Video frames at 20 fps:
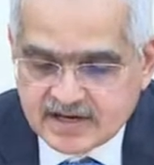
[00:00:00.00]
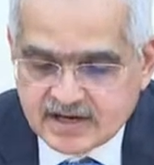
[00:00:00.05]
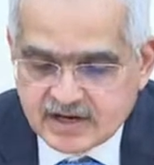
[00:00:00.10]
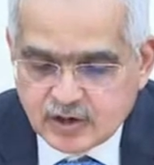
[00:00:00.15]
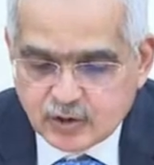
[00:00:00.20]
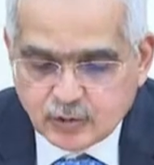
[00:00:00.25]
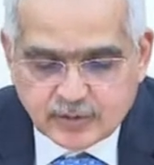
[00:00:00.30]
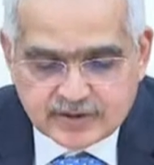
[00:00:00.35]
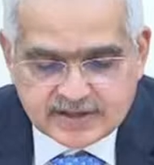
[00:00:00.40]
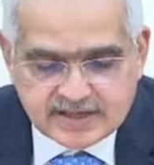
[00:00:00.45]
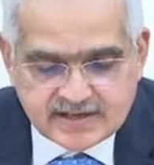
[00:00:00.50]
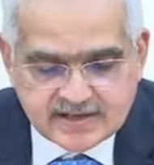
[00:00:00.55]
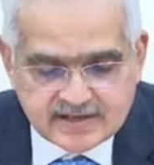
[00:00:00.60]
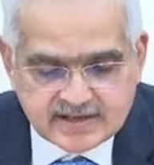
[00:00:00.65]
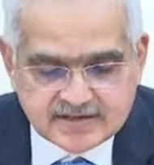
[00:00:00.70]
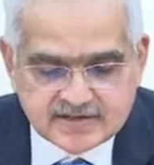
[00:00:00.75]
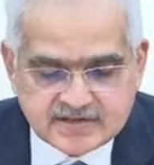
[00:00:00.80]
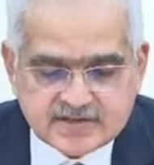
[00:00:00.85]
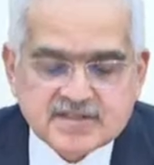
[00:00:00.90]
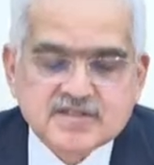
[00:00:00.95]
within
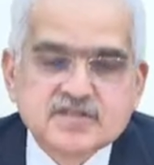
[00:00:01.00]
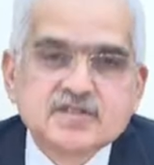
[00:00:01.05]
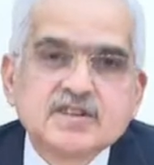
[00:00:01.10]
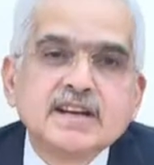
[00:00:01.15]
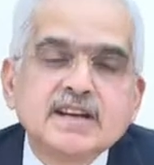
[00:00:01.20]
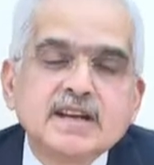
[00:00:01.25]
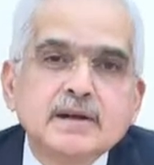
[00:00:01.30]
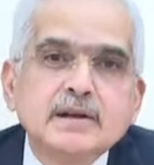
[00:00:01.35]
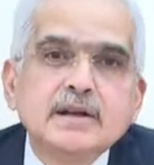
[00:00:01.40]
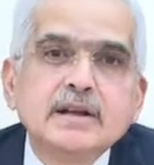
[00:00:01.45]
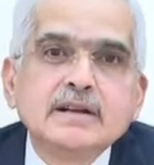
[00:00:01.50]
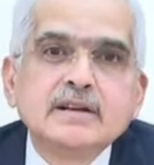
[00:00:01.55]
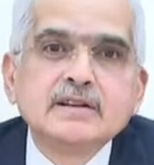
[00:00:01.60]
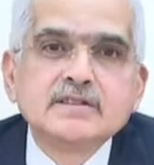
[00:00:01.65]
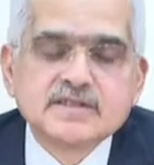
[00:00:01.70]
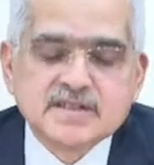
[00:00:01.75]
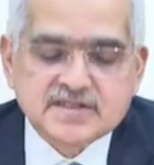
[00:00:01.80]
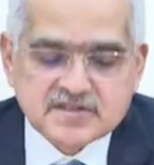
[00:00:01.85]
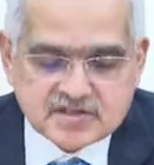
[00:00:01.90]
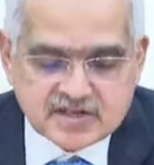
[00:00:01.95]

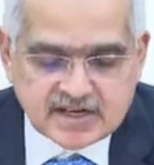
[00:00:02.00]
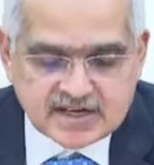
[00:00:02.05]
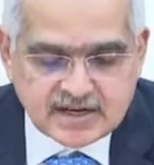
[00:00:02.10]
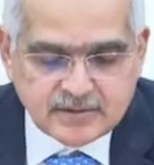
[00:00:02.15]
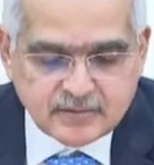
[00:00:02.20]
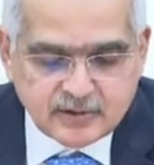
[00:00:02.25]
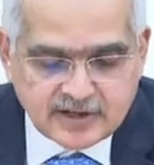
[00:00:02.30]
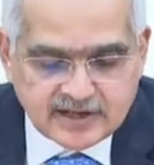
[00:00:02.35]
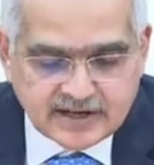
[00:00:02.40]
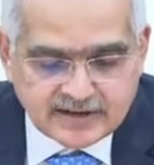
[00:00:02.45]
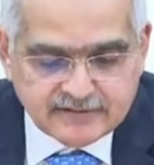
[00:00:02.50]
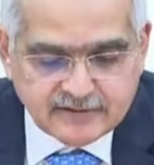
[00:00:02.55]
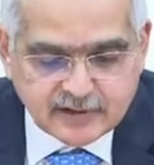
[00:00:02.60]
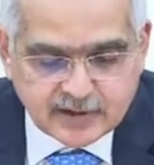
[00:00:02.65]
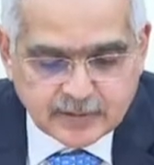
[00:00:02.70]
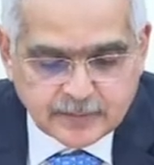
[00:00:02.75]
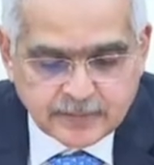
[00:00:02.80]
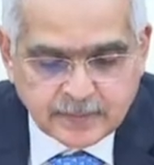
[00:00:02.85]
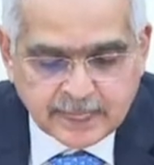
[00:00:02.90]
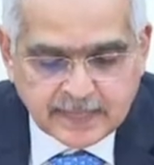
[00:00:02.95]
sustainable level
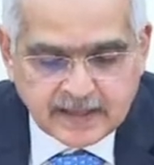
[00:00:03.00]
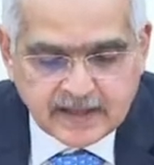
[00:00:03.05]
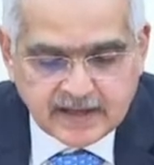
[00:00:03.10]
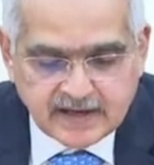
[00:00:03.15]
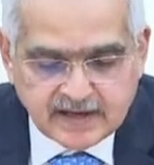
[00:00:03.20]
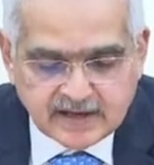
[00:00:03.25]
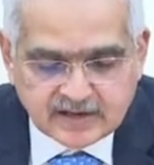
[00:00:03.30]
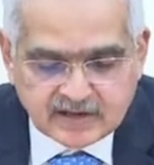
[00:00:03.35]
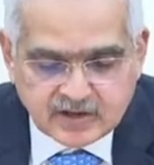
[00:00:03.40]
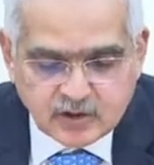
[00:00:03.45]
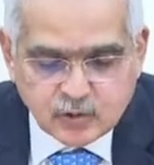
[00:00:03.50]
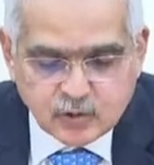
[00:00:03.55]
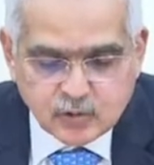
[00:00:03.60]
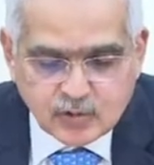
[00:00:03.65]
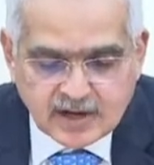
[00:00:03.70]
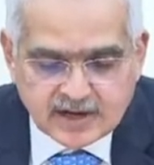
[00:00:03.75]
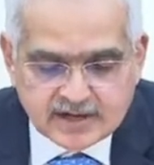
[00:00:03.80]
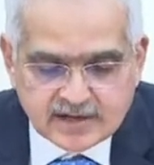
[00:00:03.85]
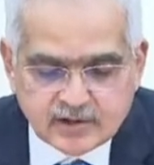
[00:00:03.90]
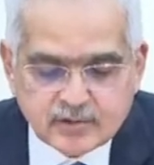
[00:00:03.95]
in
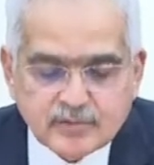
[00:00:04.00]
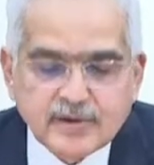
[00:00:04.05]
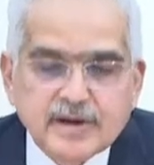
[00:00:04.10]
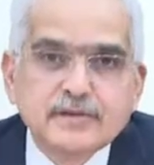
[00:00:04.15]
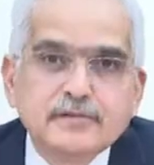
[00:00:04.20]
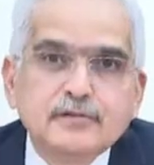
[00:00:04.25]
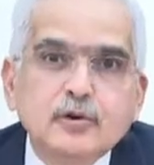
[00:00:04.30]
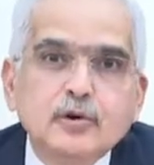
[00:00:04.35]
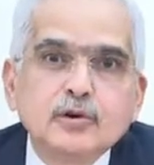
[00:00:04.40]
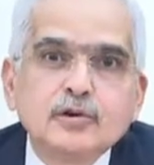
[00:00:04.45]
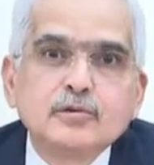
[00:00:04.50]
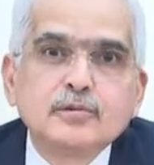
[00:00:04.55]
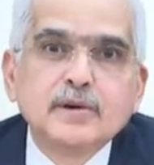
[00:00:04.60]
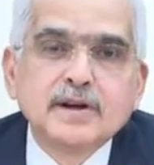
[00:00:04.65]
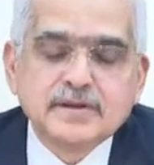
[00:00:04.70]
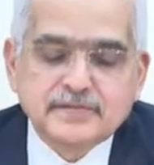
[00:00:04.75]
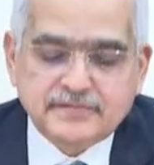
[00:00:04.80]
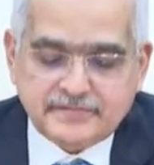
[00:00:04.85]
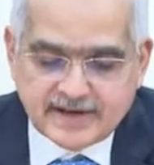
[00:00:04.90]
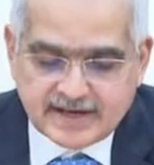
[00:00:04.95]
Q1
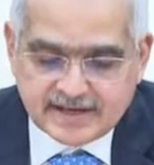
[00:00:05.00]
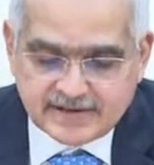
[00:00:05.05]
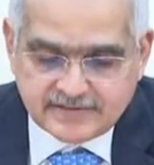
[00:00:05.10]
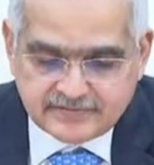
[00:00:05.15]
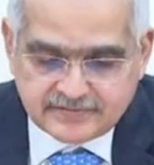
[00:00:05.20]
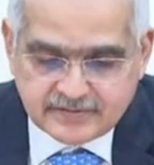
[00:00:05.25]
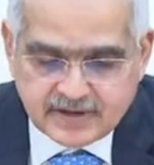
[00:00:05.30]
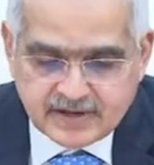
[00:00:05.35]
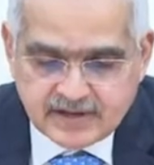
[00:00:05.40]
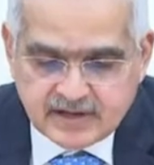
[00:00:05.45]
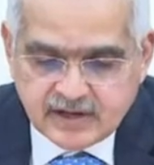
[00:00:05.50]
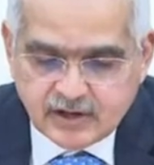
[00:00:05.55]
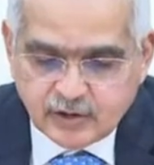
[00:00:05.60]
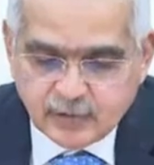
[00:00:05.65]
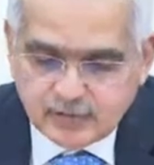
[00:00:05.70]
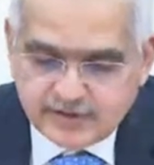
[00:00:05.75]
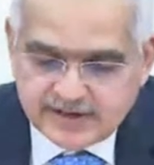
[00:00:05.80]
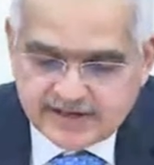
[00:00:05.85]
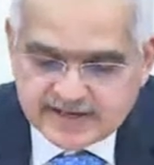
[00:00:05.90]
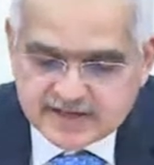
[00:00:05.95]
24-25.
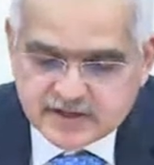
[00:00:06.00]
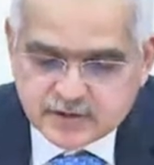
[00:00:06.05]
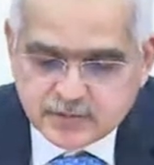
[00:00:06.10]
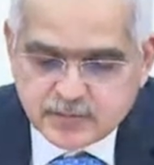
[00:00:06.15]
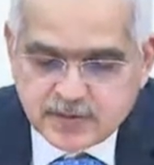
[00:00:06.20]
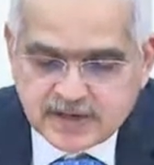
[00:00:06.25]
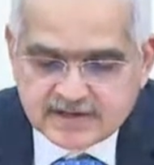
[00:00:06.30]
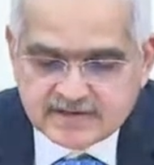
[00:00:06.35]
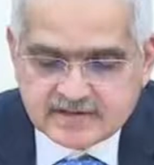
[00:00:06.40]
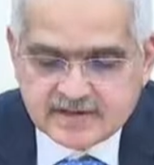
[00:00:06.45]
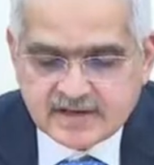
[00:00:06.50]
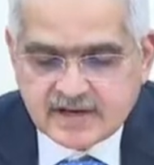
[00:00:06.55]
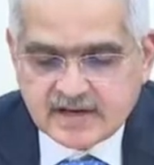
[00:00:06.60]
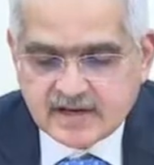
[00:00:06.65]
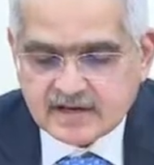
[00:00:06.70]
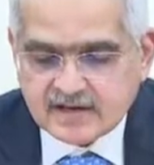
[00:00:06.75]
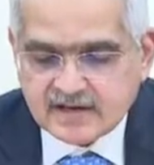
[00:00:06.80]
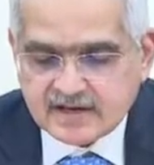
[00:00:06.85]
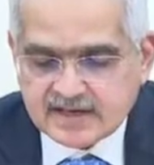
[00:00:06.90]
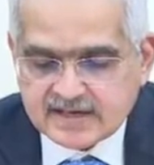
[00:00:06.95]
We expect
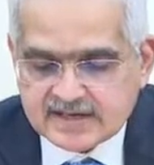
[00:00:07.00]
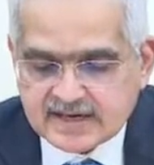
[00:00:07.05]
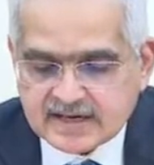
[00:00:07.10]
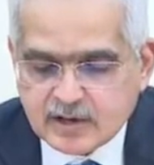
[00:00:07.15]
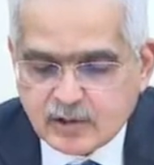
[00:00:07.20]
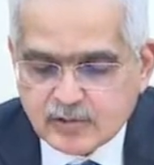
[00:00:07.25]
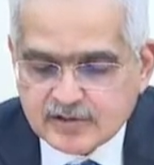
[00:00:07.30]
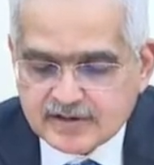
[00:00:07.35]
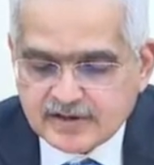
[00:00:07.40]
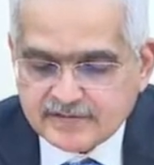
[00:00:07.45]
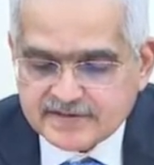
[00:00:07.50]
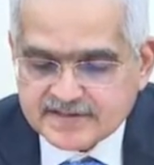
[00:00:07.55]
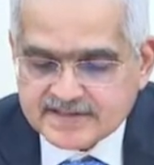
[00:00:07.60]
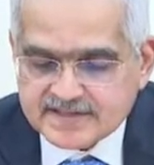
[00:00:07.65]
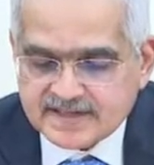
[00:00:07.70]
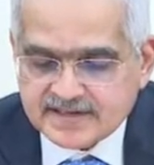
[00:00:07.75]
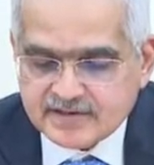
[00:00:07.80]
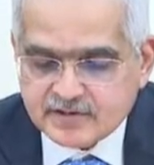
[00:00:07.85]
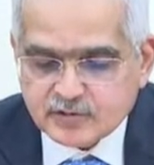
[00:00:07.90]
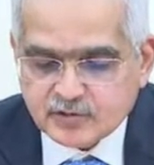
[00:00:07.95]
current account
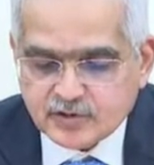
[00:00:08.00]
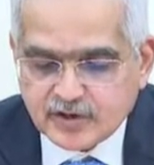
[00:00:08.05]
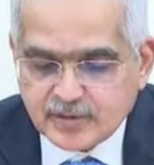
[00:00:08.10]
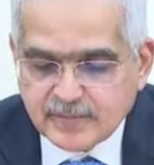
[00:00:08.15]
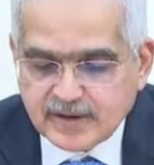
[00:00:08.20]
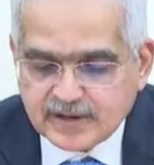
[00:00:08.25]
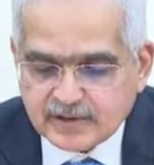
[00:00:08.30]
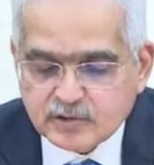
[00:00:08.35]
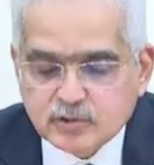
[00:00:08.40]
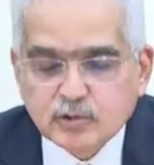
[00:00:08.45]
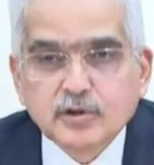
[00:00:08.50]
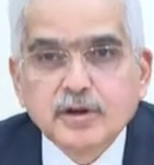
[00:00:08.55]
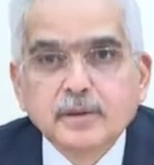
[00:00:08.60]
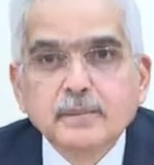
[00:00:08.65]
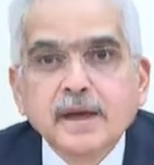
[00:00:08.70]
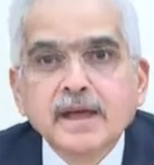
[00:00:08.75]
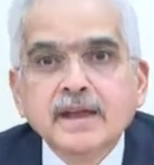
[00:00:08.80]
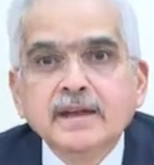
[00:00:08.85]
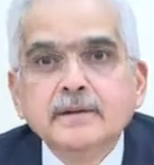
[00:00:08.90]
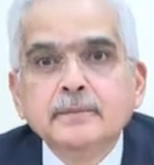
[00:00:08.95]
deficit to
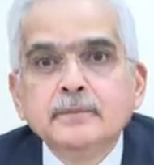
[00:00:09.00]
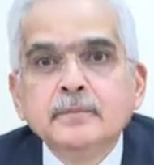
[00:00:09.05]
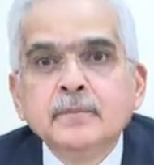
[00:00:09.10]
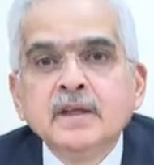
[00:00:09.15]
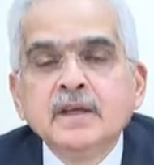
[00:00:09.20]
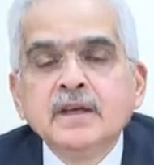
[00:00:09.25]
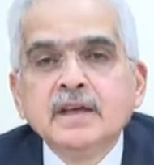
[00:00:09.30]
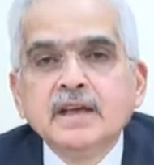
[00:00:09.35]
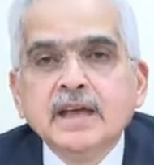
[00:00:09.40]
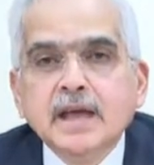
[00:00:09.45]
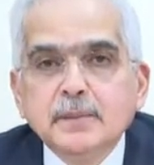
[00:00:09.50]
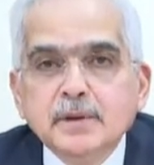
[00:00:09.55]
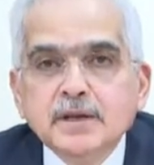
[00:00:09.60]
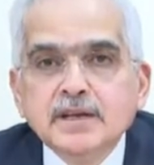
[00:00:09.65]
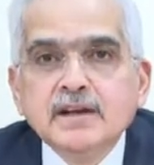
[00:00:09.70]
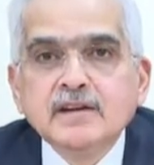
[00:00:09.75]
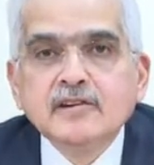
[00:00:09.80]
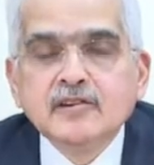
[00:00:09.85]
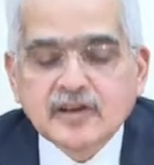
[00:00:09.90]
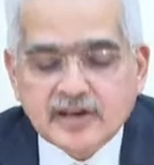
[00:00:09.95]
remain
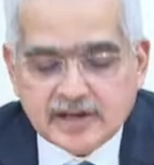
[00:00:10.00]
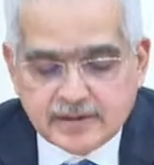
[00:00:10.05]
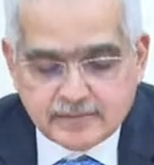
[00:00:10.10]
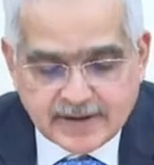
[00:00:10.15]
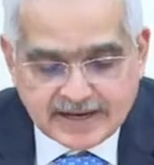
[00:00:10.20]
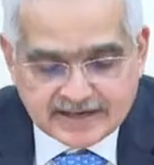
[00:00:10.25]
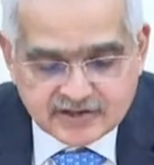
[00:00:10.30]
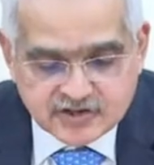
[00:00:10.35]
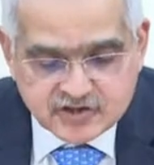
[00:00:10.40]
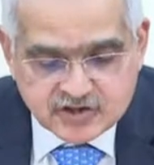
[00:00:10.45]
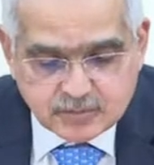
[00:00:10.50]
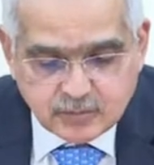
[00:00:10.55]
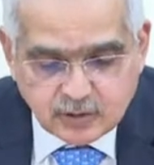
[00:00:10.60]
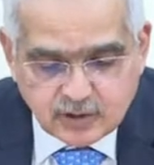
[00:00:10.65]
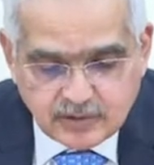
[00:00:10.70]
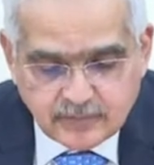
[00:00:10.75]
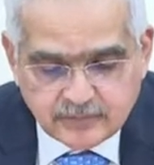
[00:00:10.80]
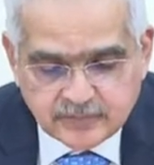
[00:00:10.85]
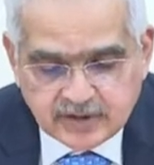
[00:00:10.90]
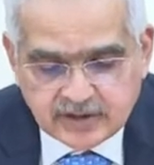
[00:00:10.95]
eminently manageable
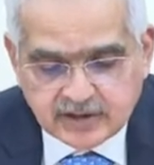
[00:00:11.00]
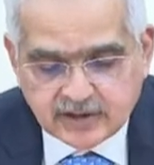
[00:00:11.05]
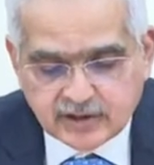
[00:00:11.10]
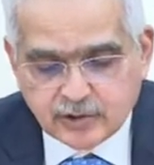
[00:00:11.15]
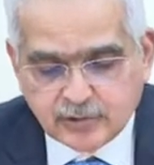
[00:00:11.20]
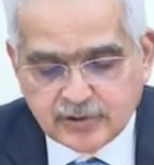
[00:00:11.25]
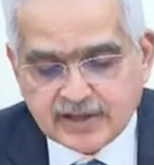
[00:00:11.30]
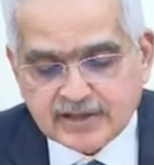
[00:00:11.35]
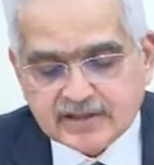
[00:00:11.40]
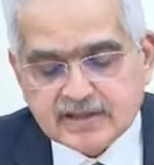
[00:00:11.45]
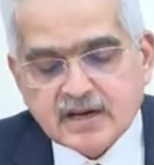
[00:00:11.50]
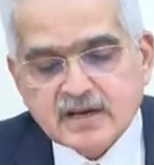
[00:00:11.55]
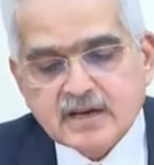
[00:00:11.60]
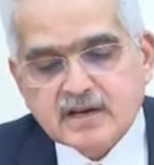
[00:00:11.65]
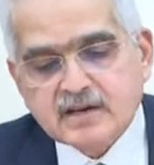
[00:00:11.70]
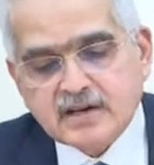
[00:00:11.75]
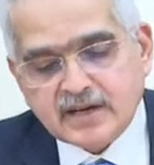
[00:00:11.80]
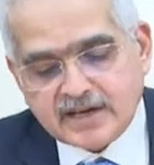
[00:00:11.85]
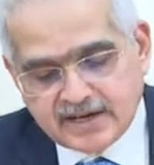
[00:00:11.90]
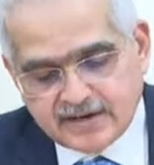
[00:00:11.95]
during the
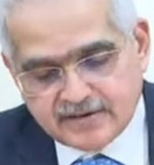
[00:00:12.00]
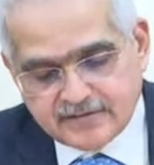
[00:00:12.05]
current